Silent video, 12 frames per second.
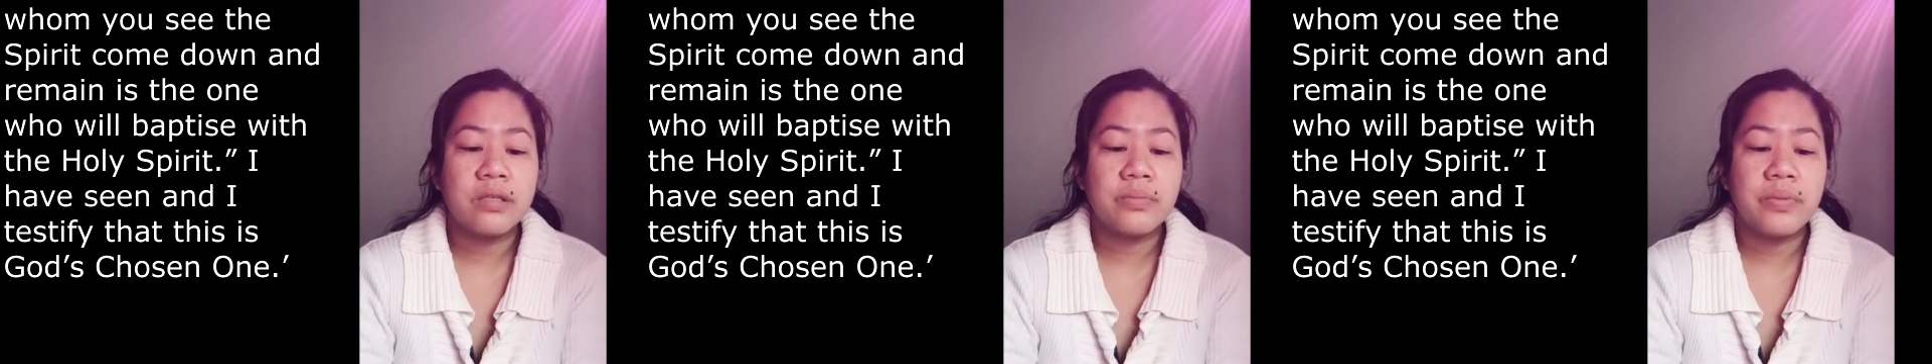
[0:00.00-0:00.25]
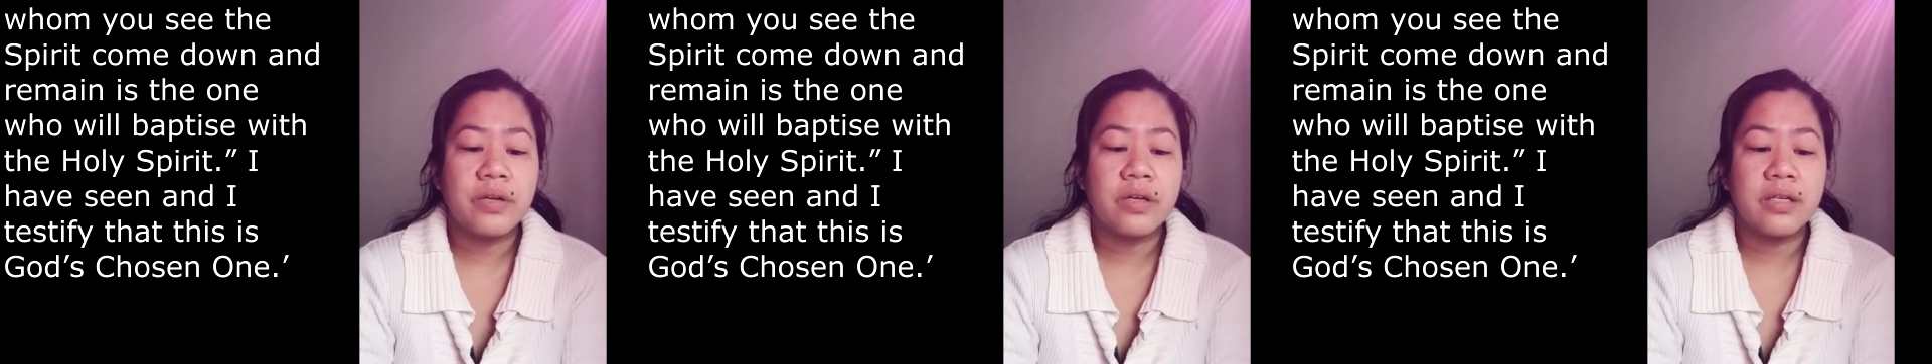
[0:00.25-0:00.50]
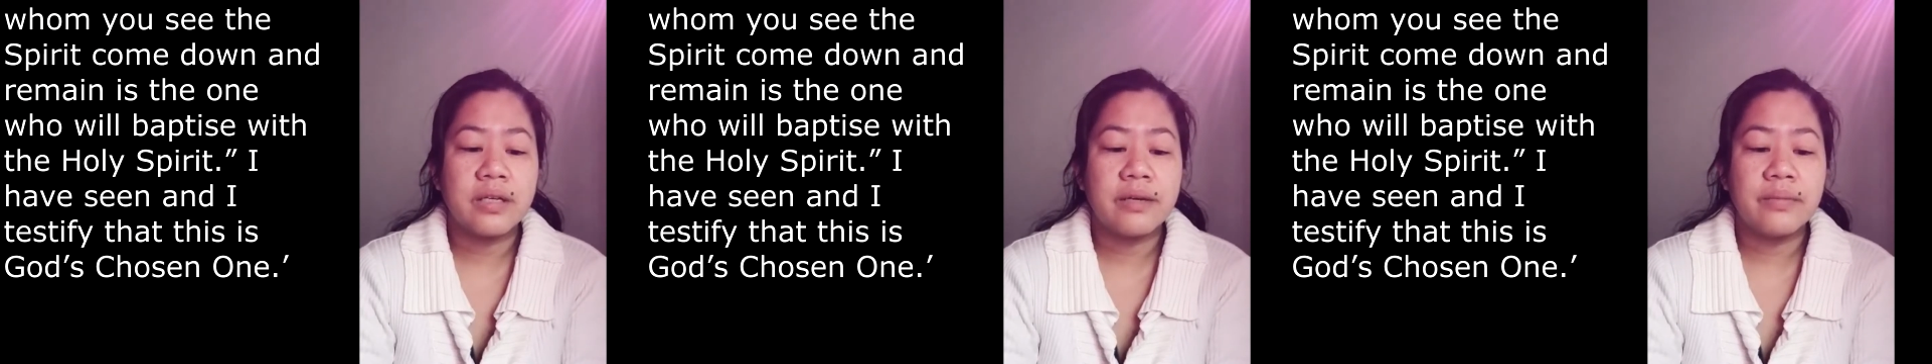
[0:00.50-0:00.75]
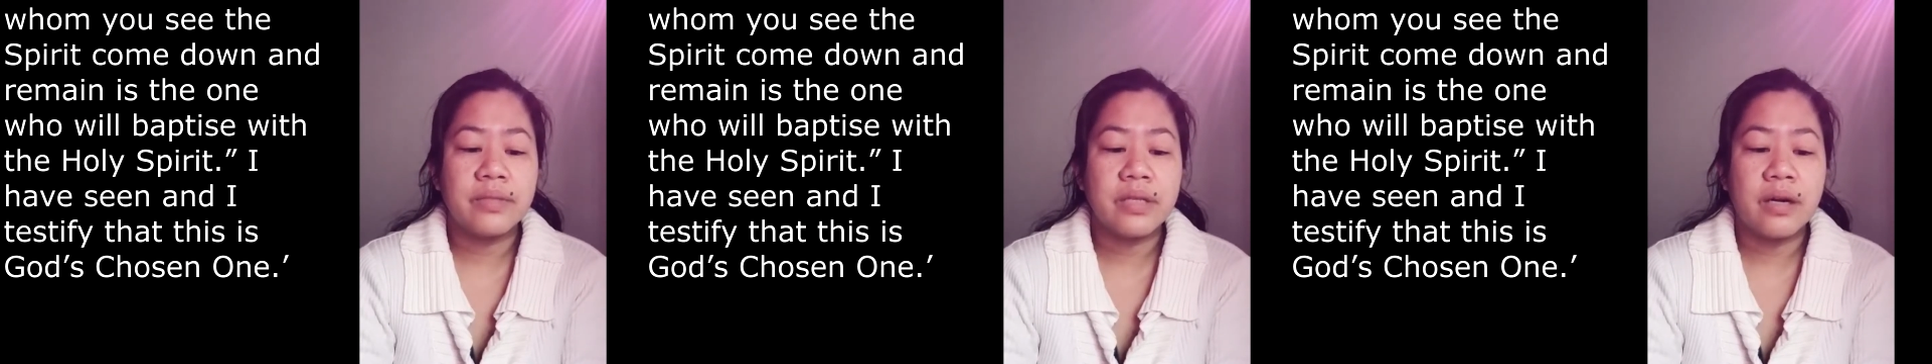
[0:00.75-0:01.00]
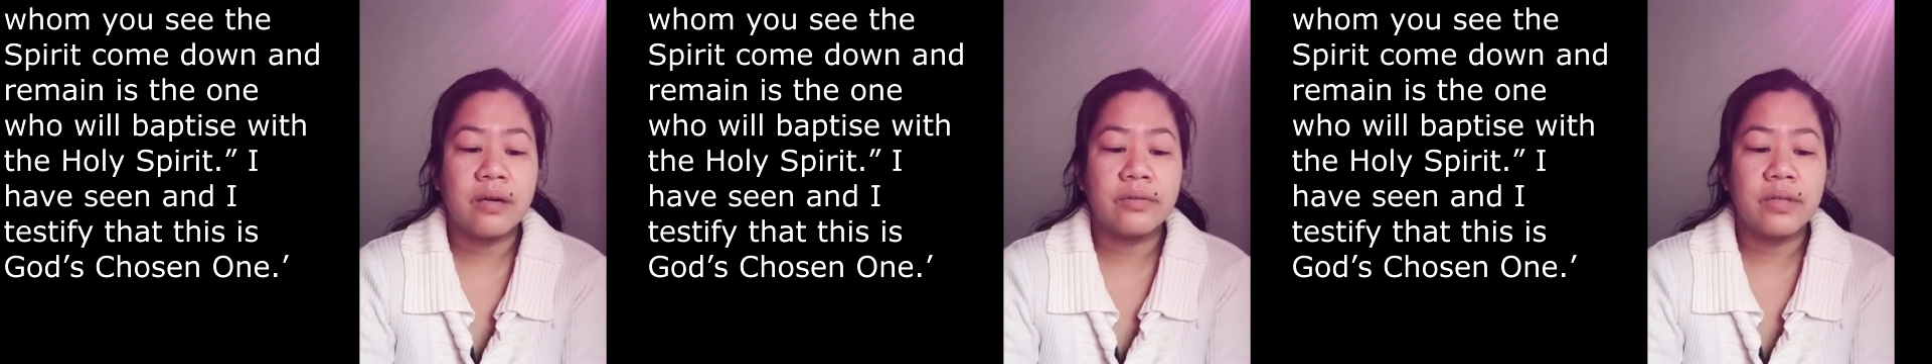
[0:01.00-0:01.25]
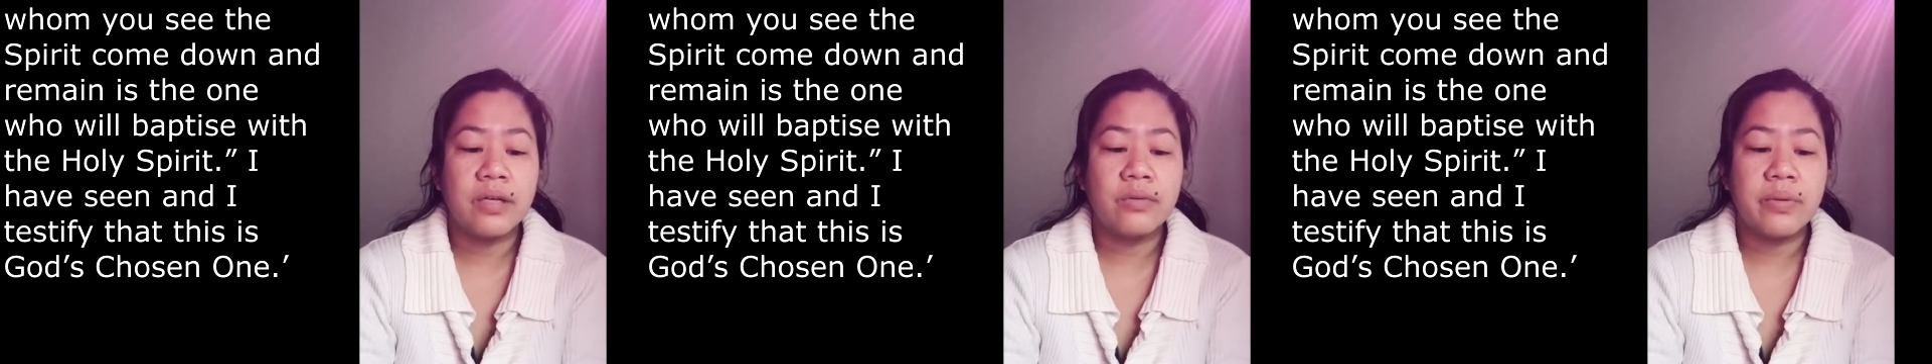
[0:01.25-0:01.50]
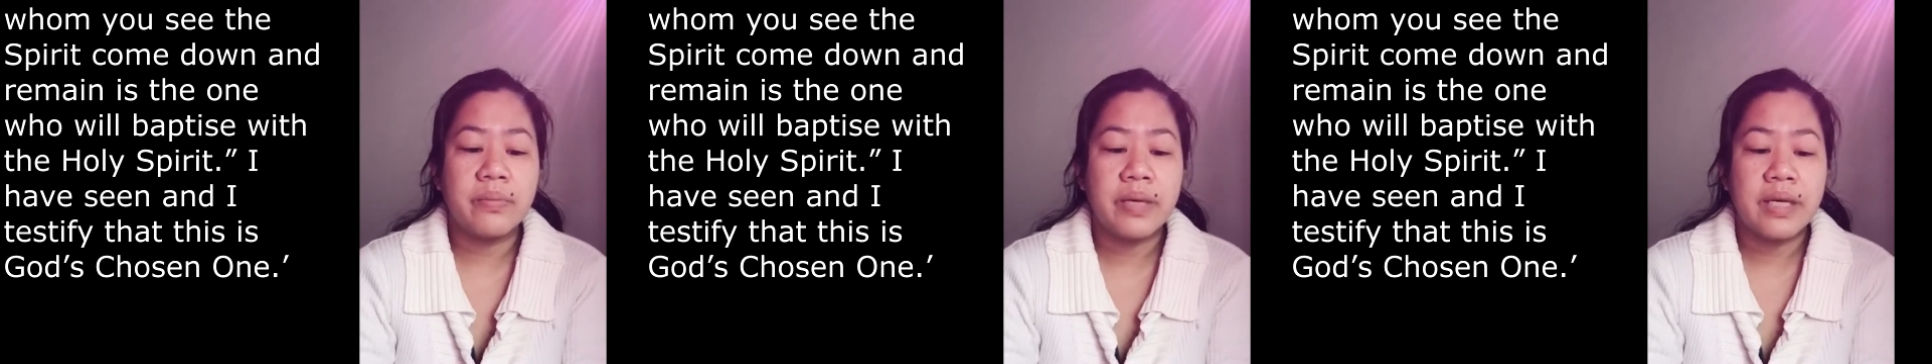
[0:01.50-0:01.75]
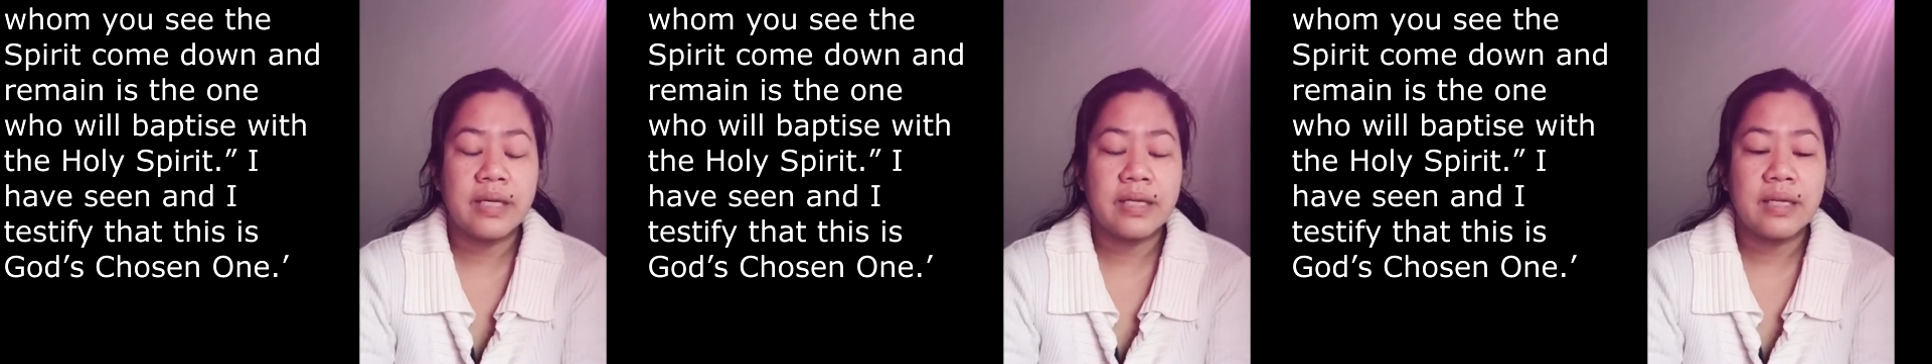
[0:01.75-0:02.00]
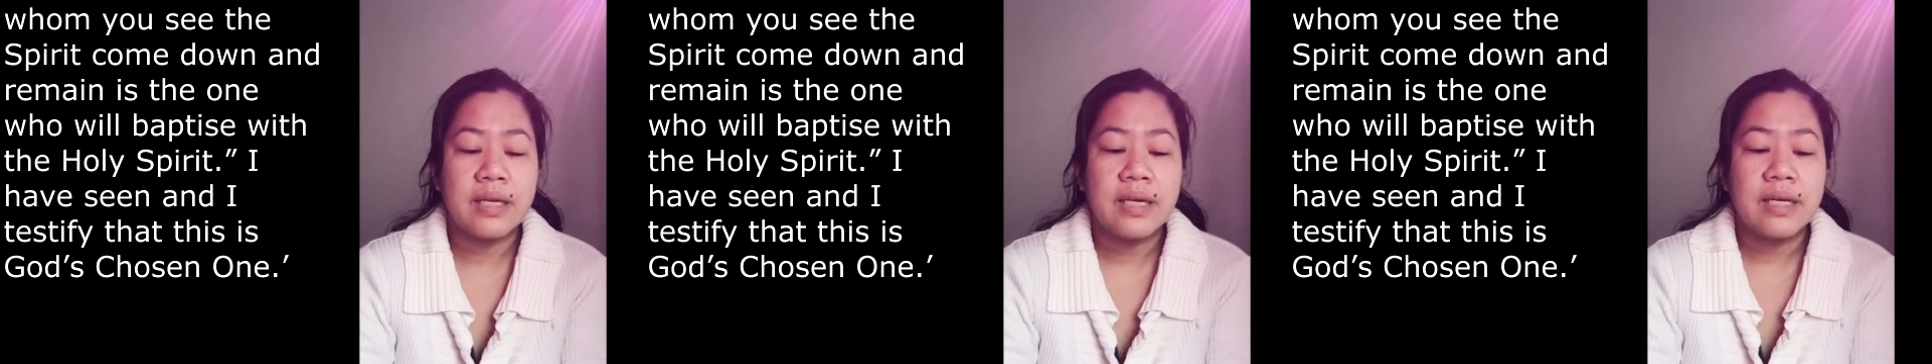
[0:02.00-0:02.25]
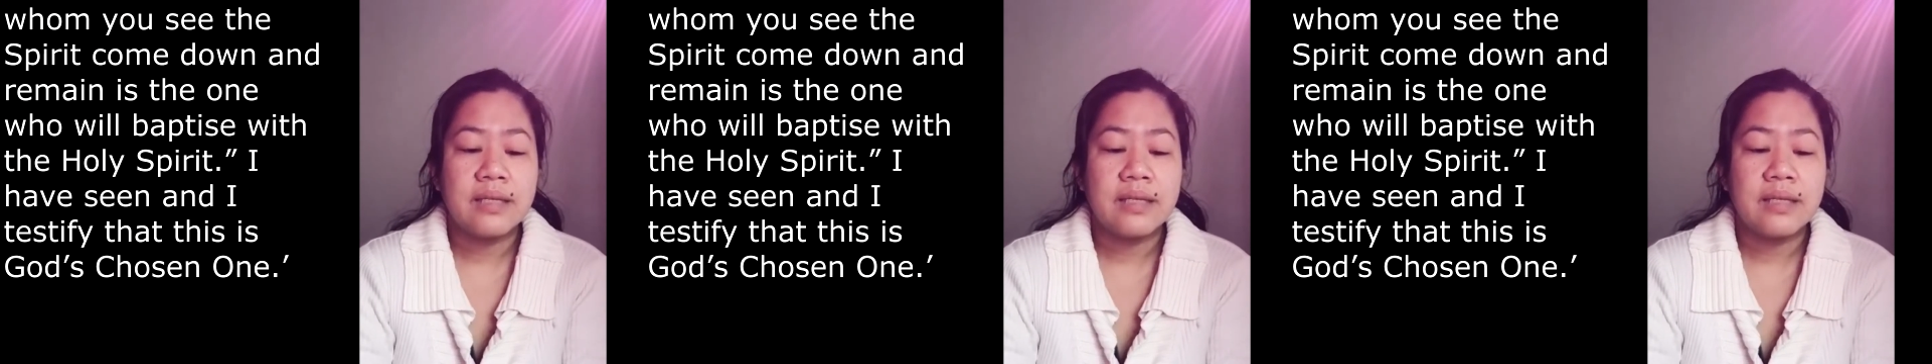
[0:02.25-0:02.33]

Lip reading: Spirit come down and remain